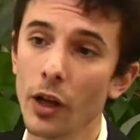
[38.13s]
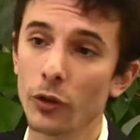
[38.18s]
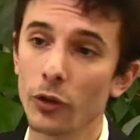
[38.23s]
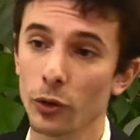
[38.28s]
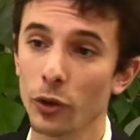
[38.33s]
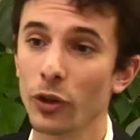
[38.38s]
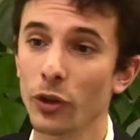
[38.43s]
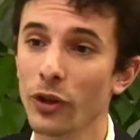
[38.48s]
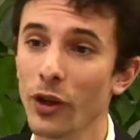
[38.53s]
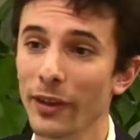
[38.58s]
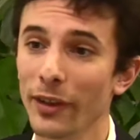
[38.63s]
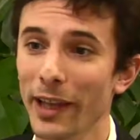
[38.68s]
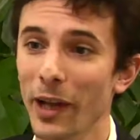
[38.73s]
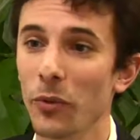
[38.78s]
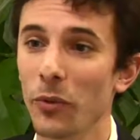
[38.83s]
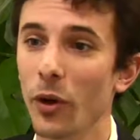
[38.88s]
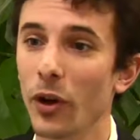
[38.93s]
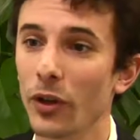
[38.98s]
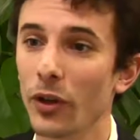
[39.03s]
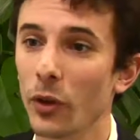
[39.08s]
to conduct their
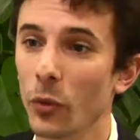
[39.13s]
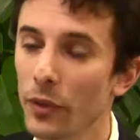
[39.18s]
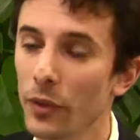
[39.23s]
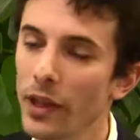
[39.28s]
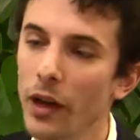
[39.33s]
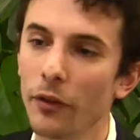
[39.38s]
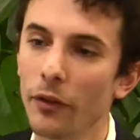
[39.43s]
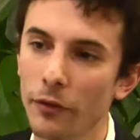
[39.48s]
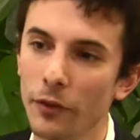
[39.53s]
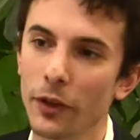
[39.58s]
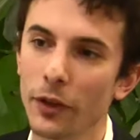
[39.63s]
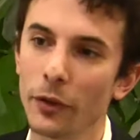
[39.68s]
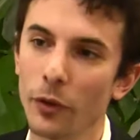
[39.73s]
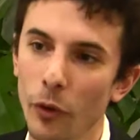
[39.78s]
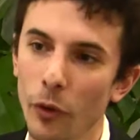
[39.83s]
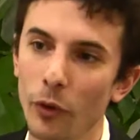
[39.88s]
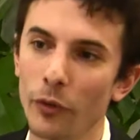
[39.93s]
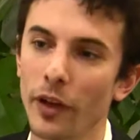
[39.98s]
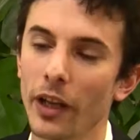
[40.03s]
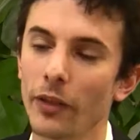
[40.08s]
work without fear
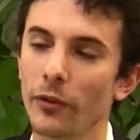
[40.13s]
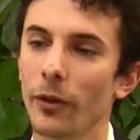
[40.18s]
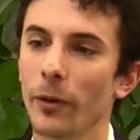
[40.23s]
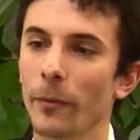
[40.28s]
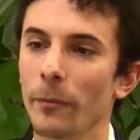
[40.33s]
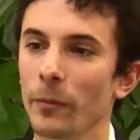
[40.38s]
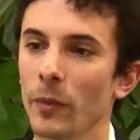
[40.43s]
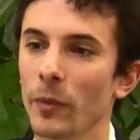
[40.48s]
or favour.